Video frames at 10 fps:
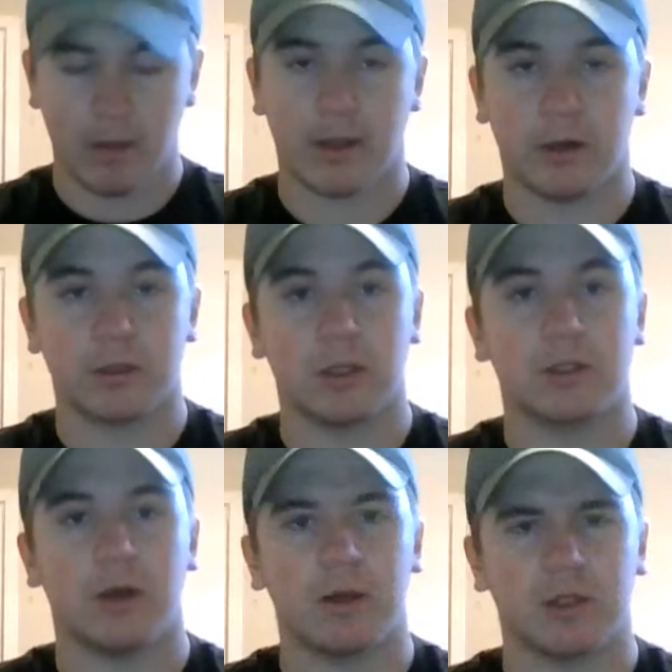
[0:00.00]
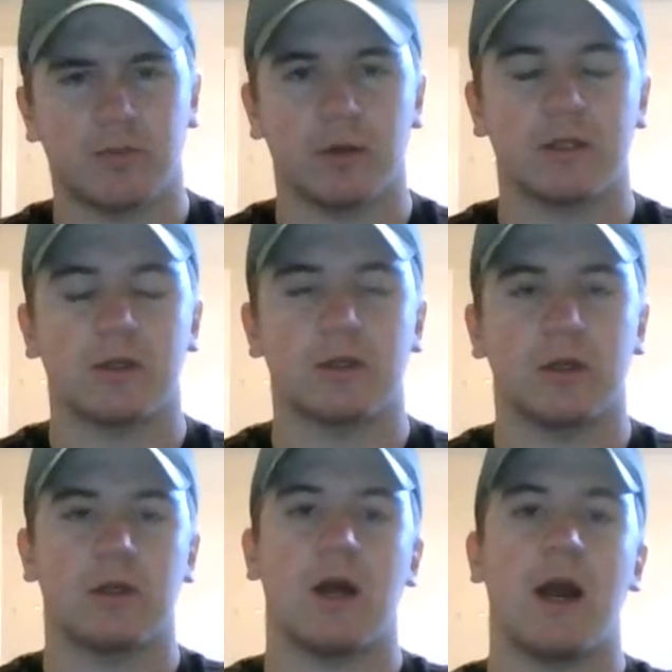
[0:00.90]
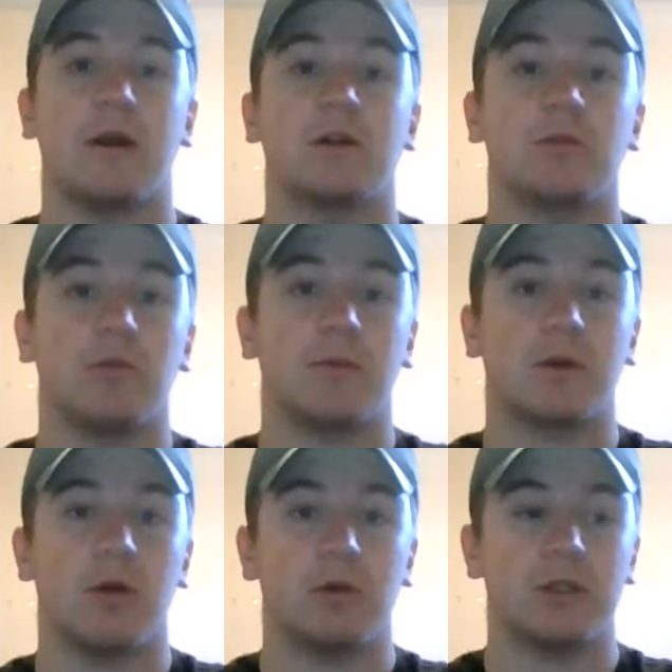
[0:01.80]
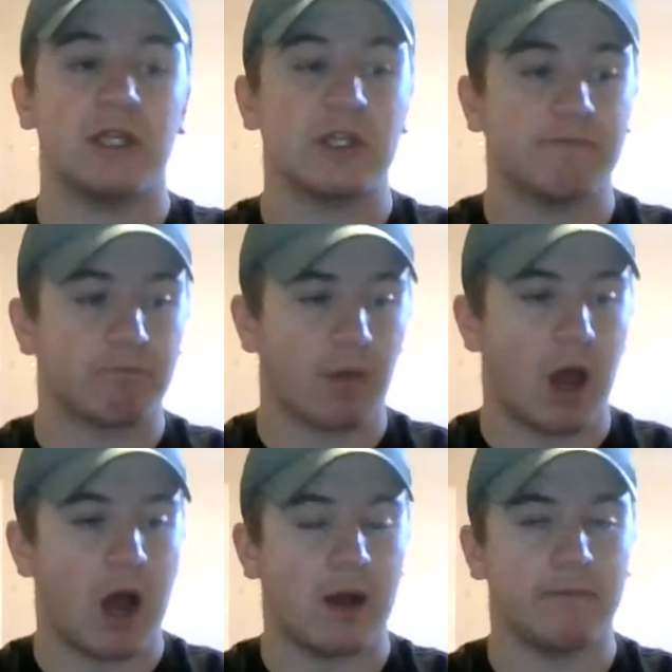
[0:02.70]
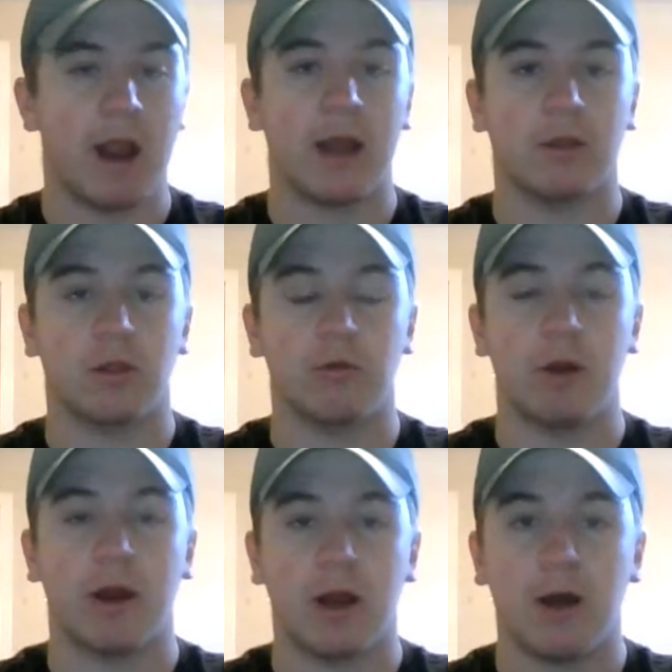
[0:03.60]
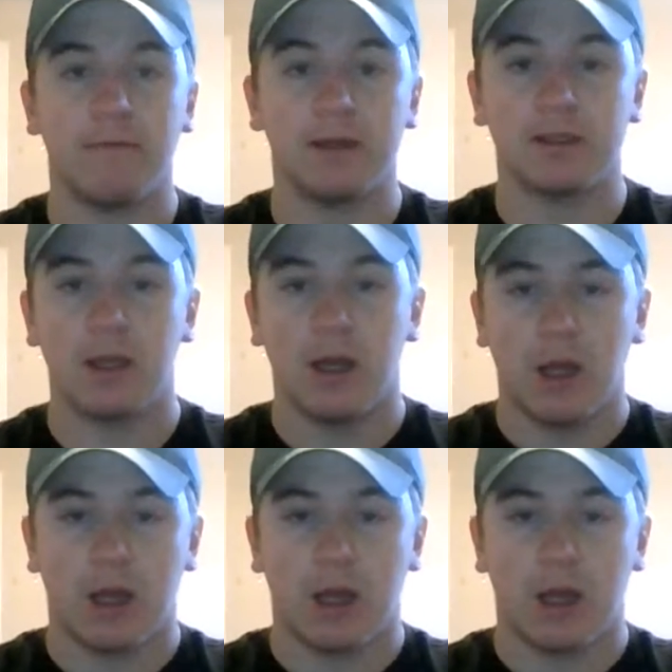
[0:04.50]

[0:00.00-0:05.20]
There is also other sports that are starting to hire some women coaches, um, and throughout head office,